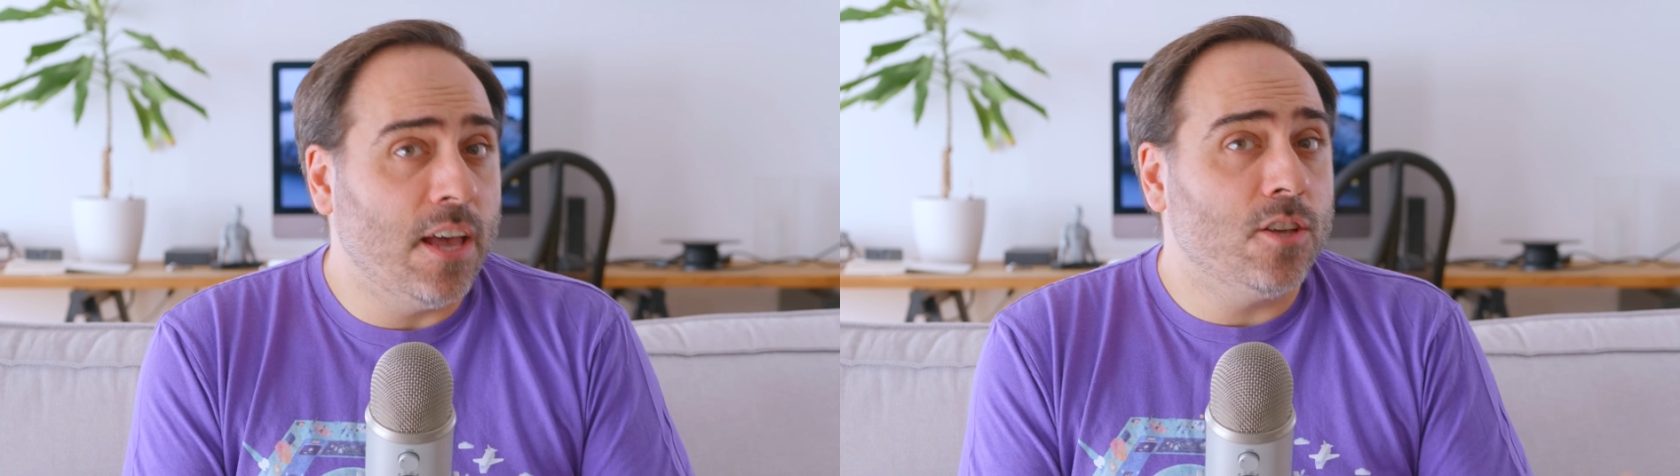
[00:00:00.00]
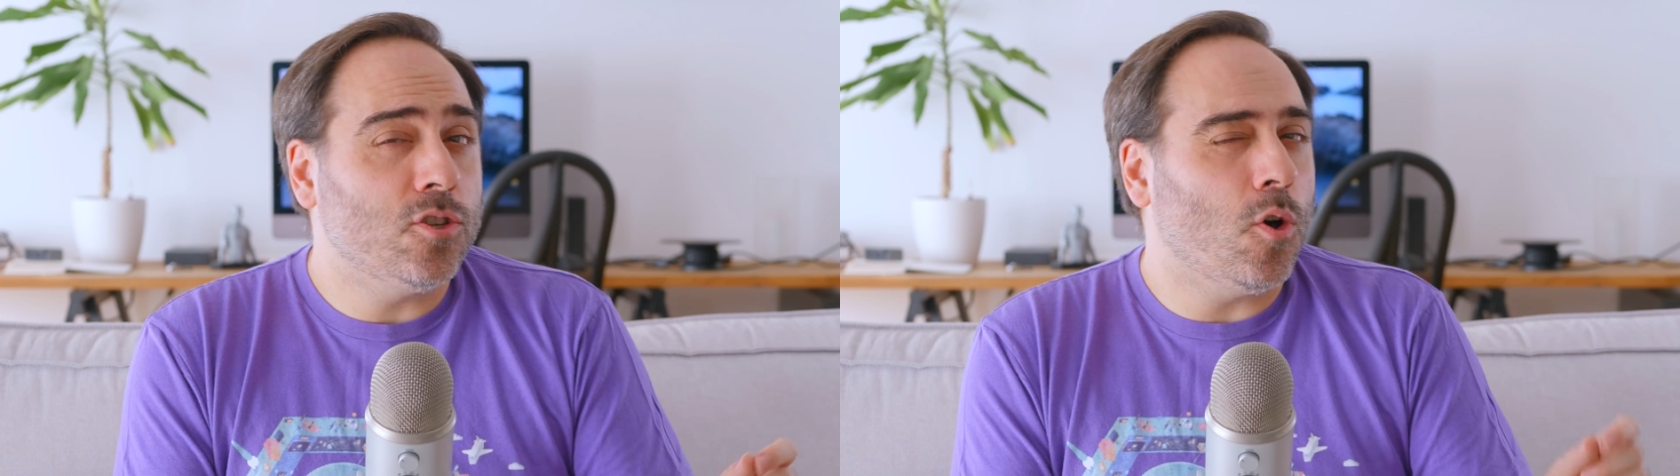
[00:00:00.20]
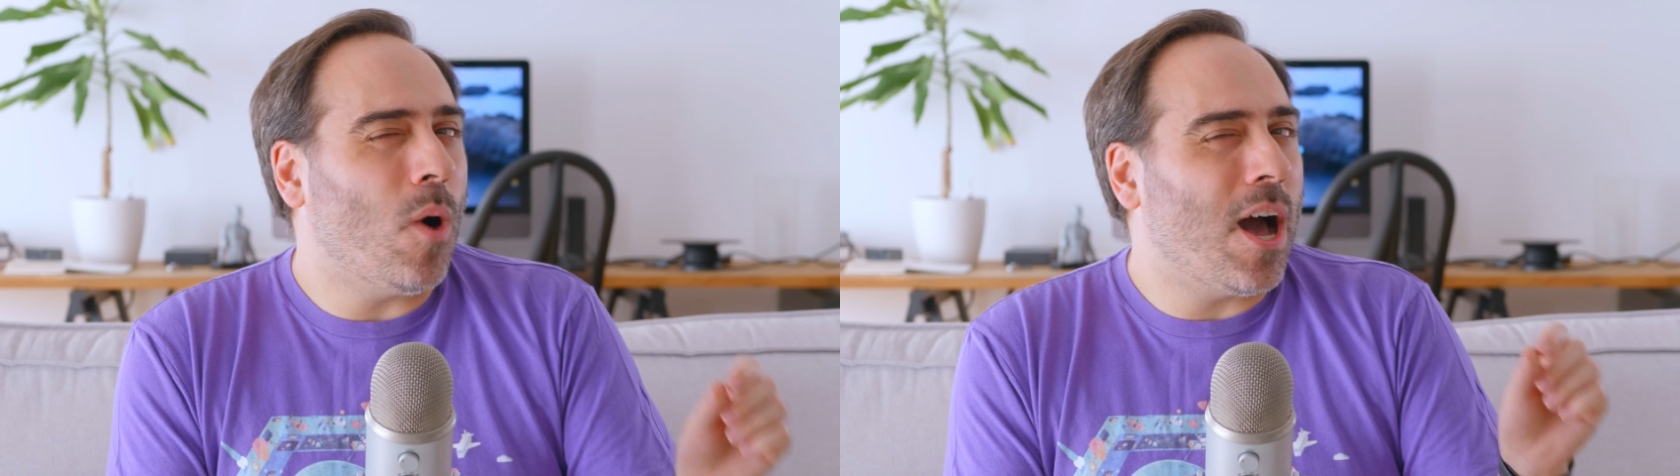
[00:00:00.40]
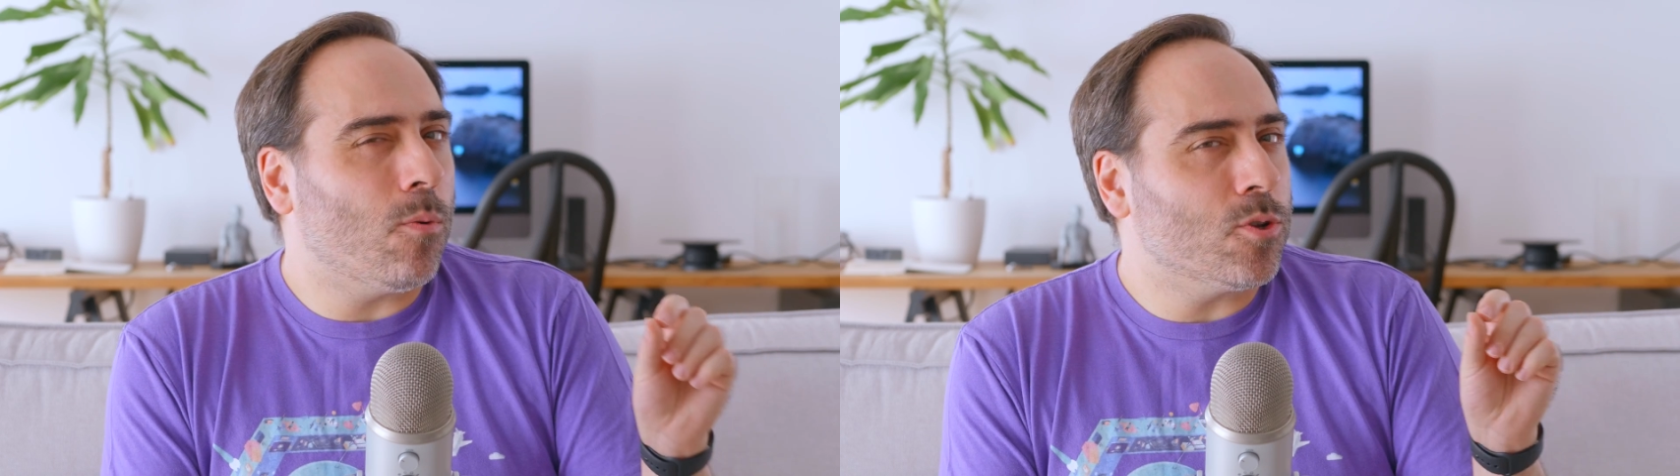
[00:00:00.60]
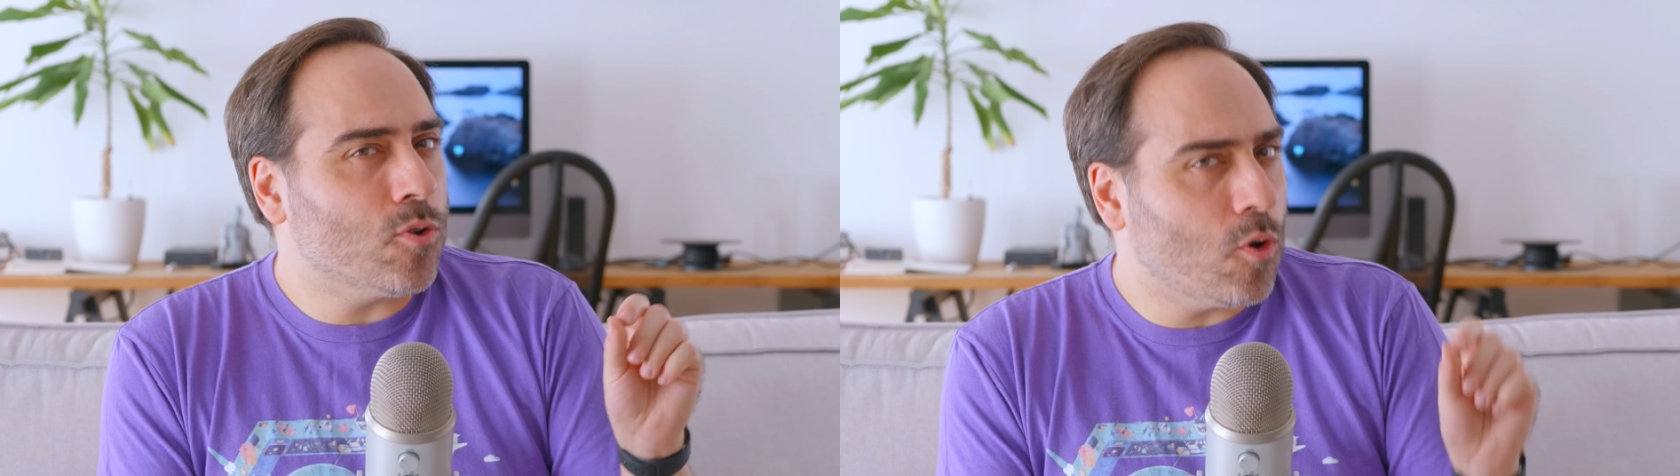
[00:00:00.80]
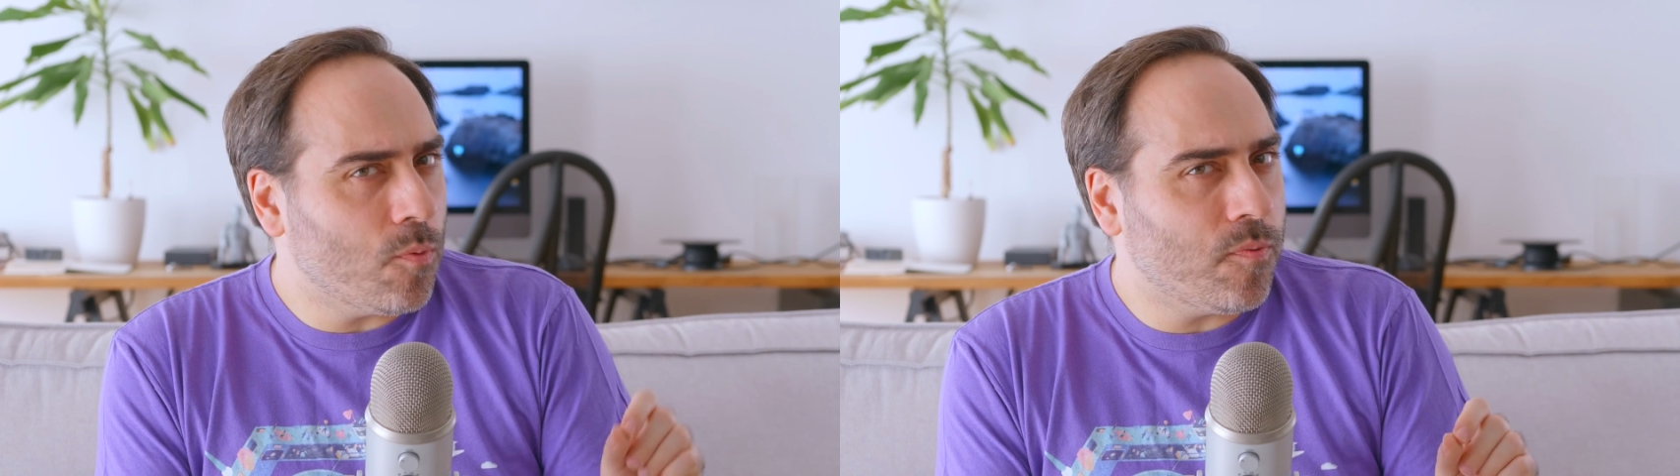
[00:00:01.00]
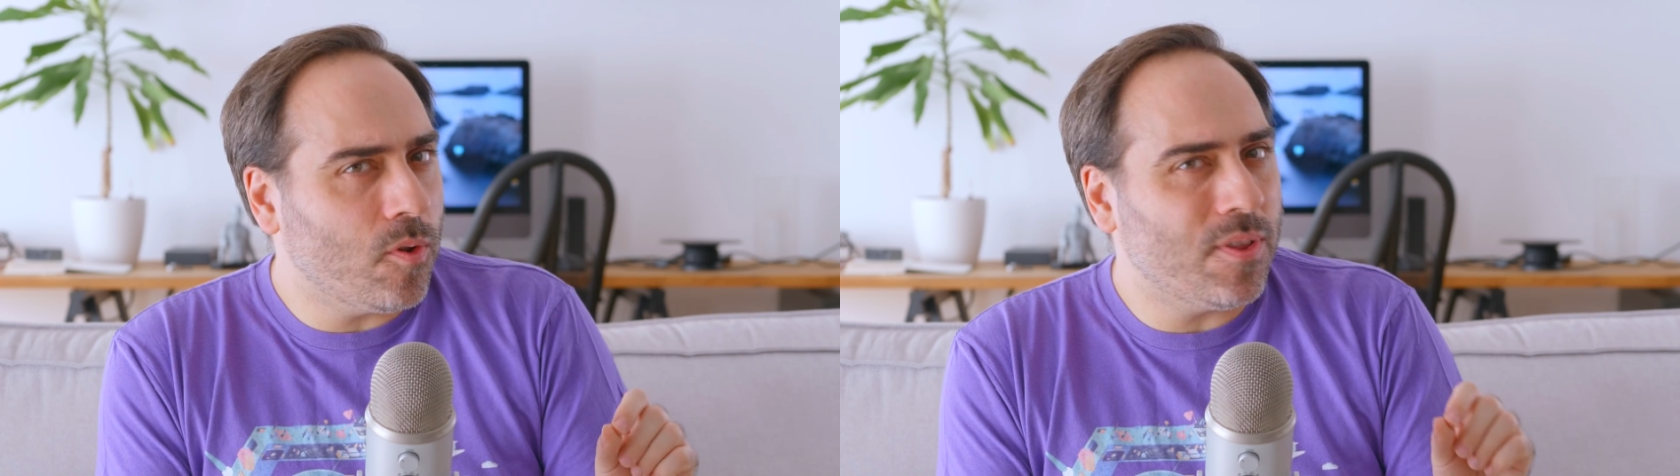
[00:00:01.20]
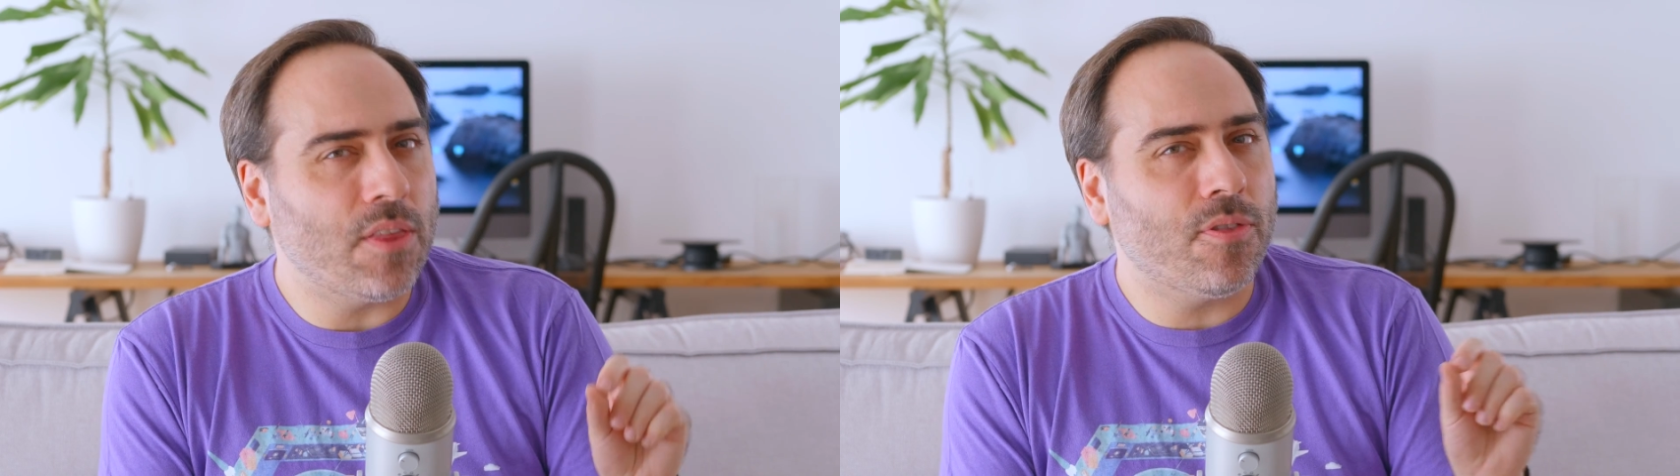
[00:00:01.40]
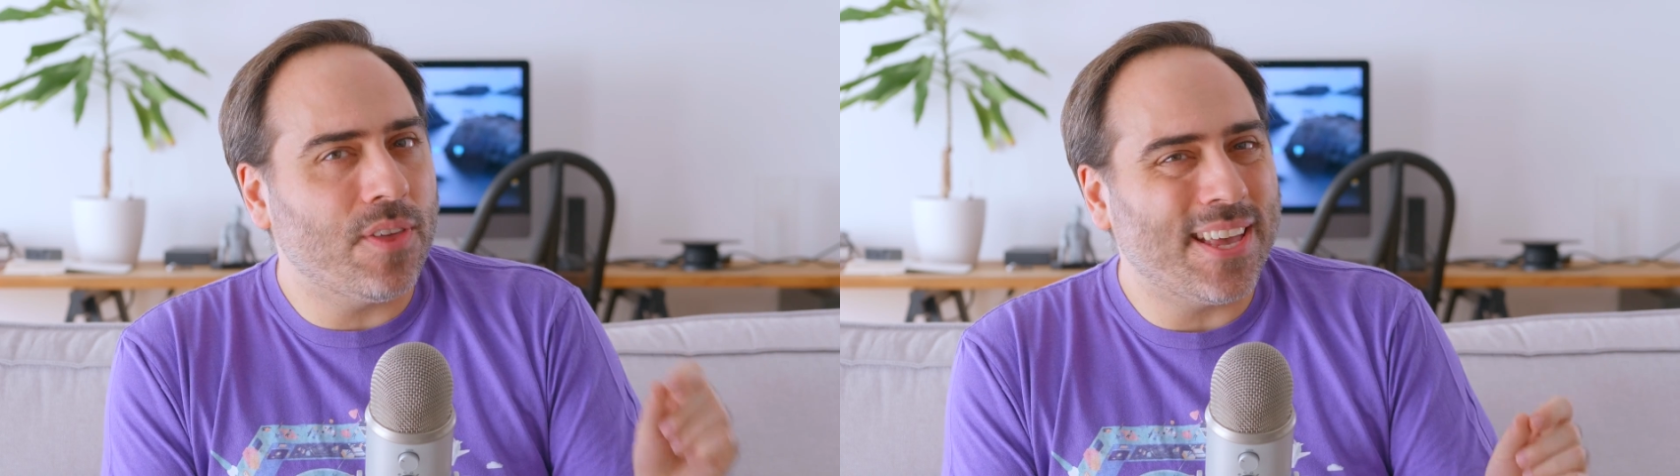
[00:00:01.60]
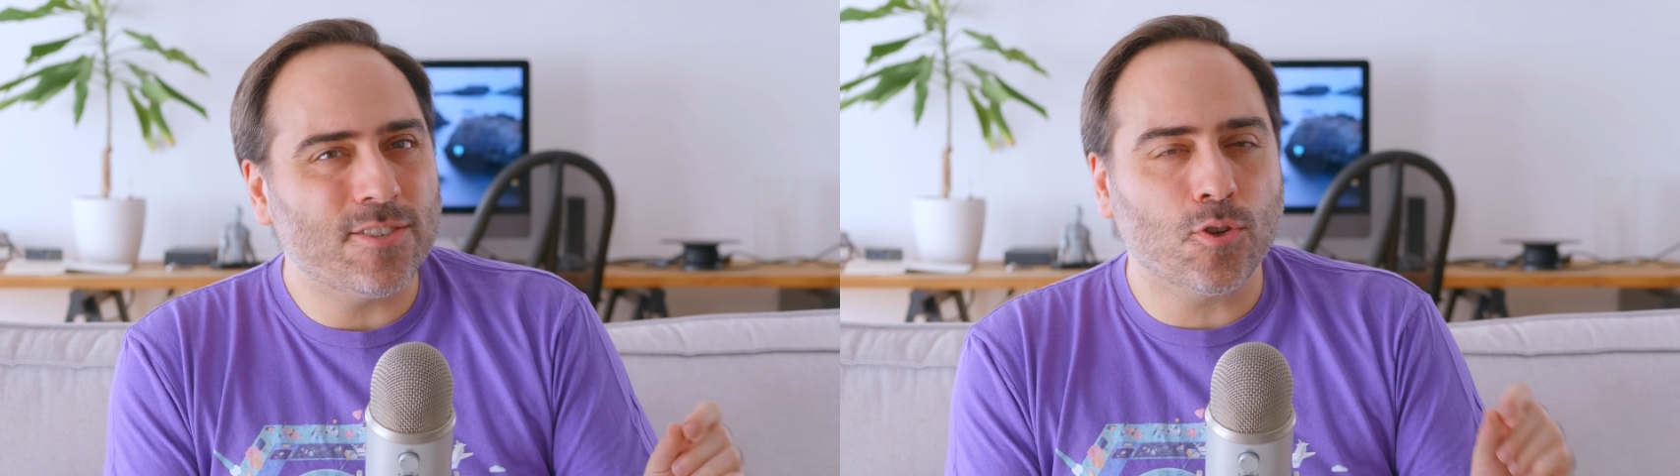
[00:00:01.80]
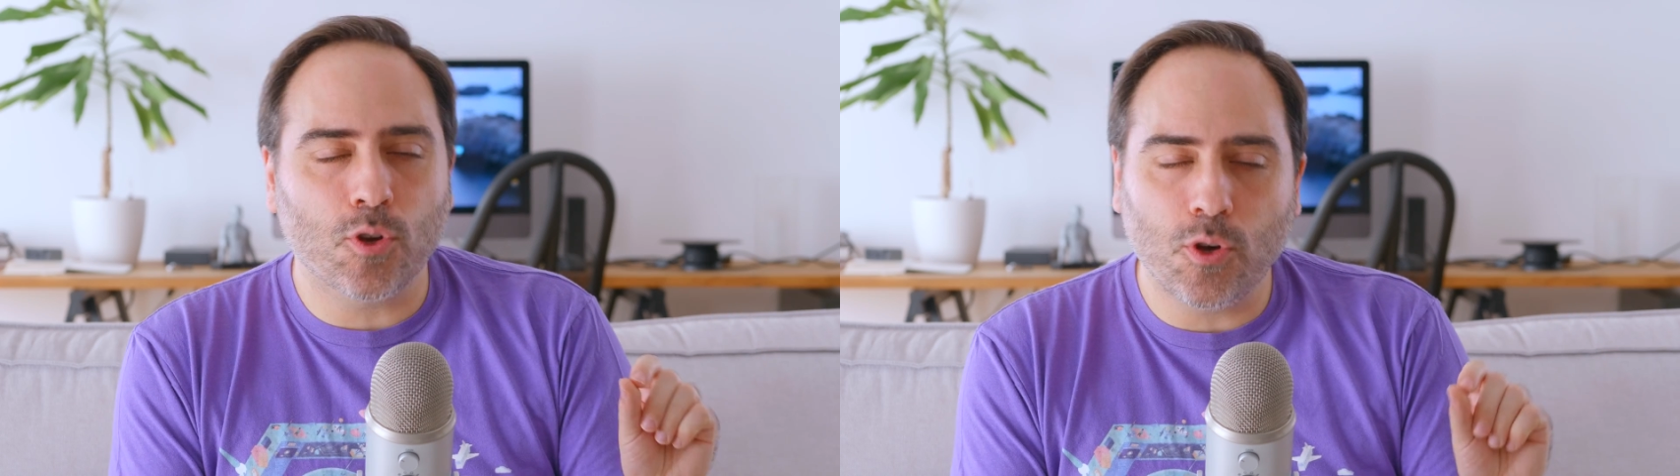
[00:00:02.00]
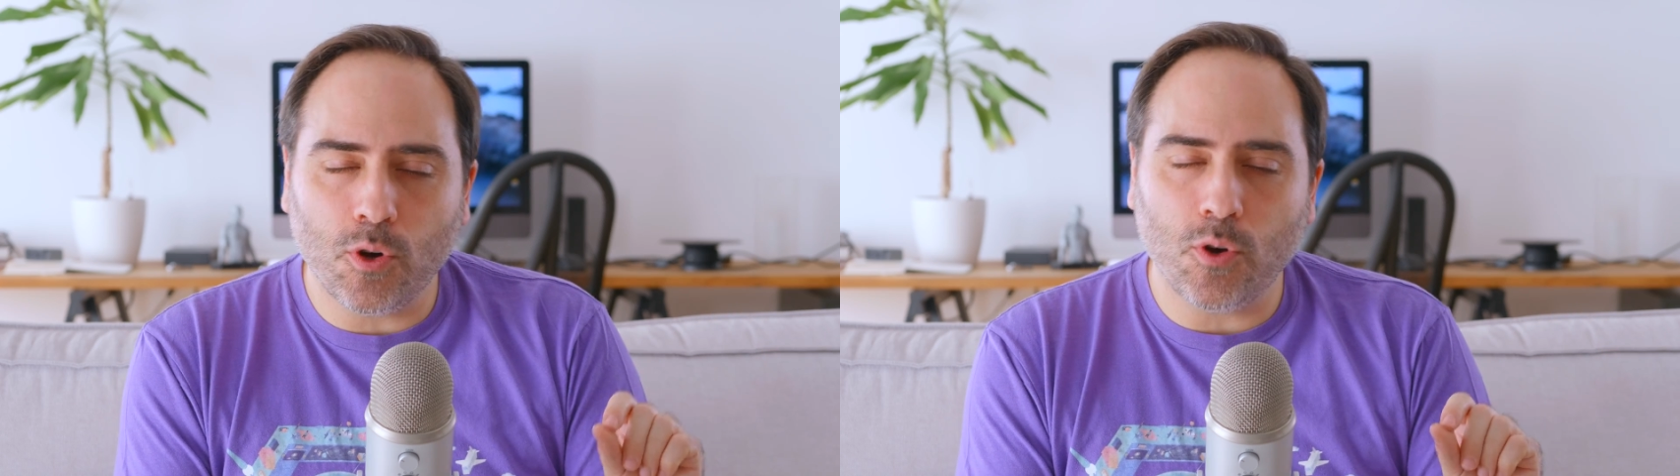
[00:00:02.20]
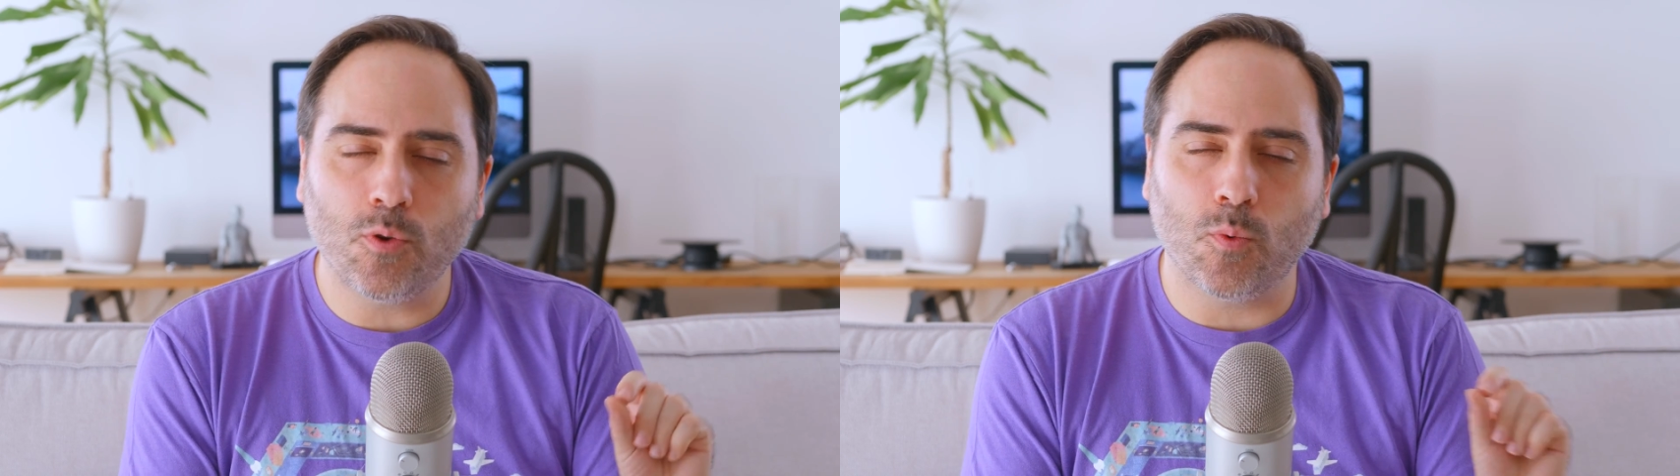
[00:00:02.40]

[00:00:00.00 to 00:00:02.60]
so I was hopeful that things could